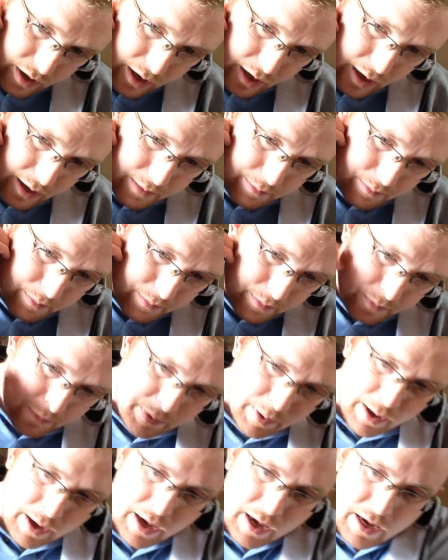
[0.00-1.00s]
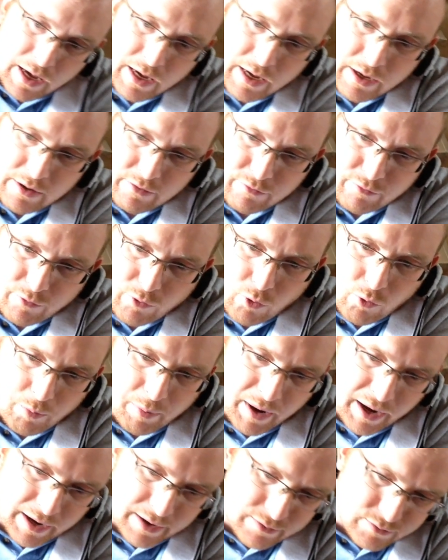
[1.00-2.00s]
I paid
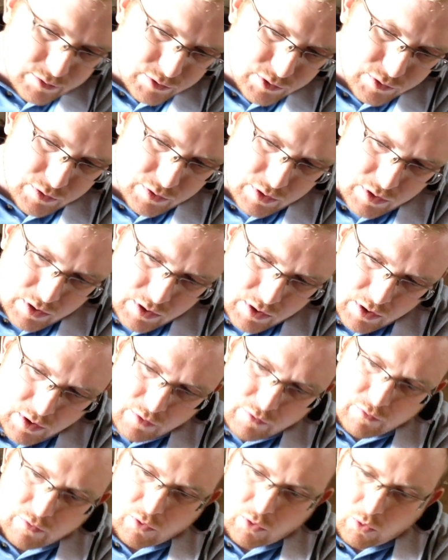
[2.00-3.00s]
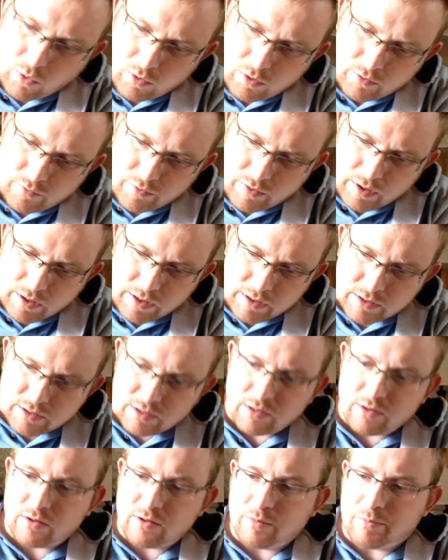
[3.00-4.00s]
£4 for all of
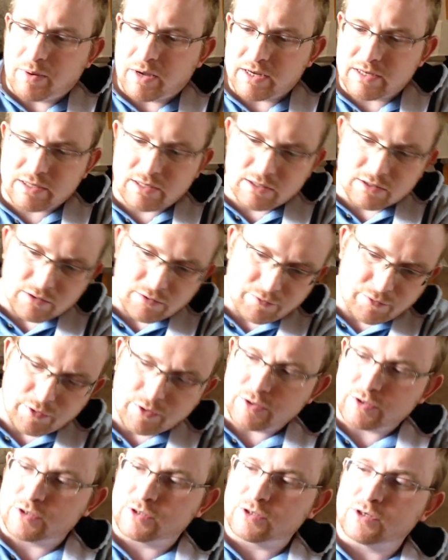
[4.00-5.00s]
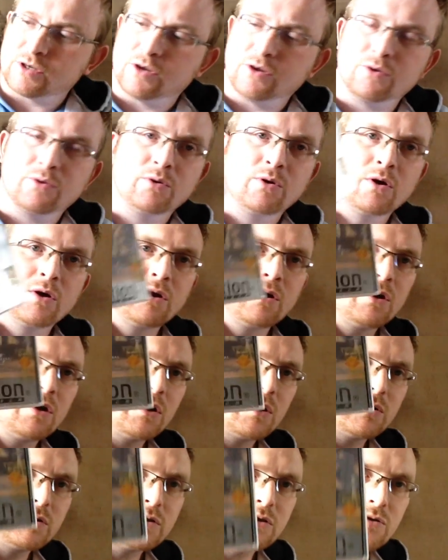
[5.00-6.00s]
these. The best is the first 2,
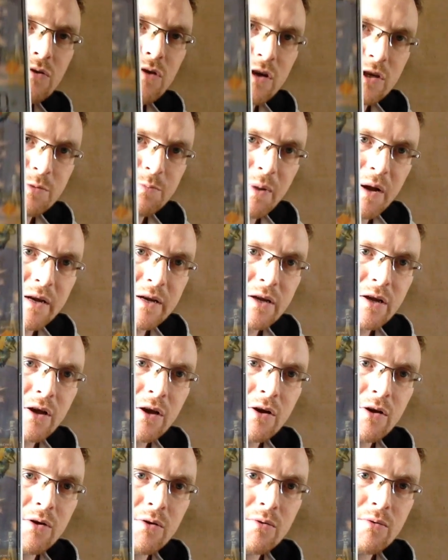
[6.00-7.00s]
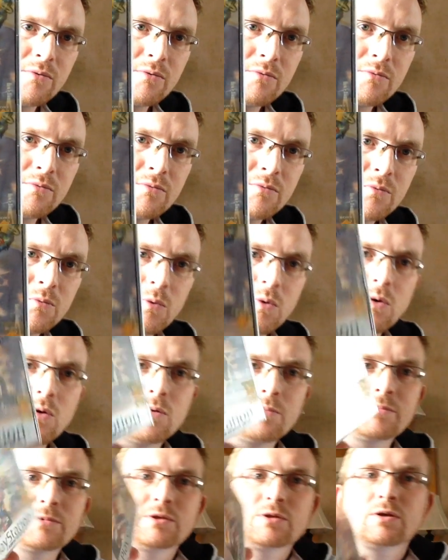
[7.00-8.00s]
which is Crash Bandicoot
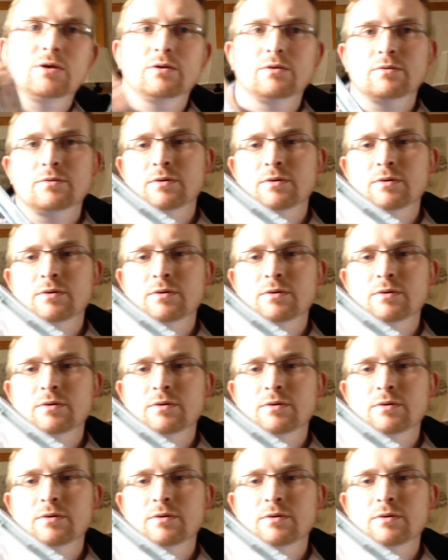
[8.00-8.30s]
Warped.